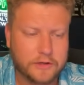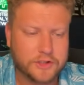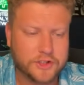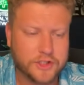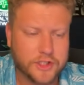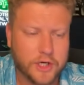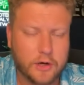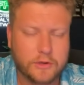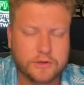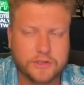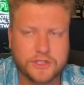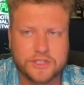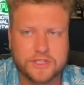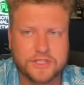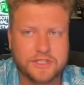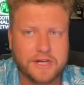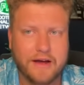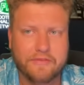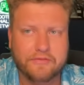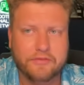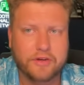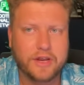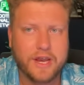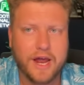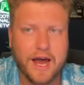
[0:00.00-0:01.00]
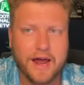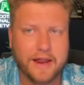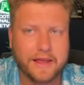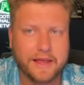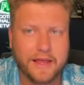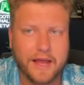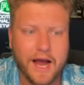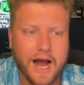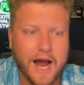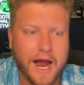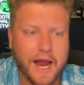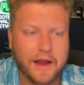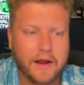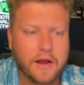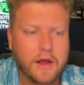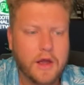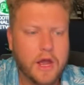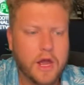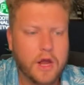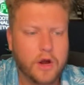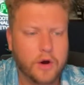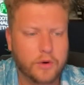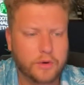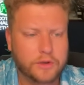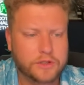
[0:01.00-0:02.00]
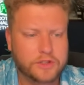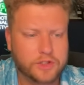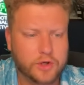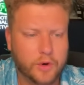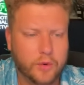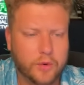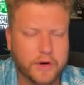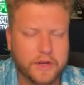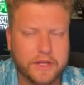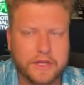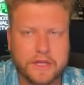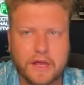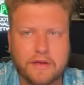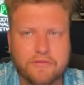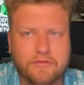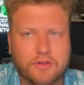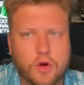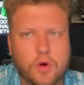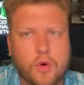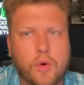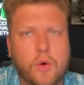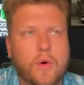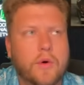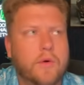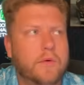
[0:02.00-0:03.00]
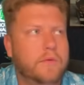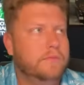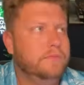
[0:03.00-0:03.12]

Jones is definitely not a guy who is going to give you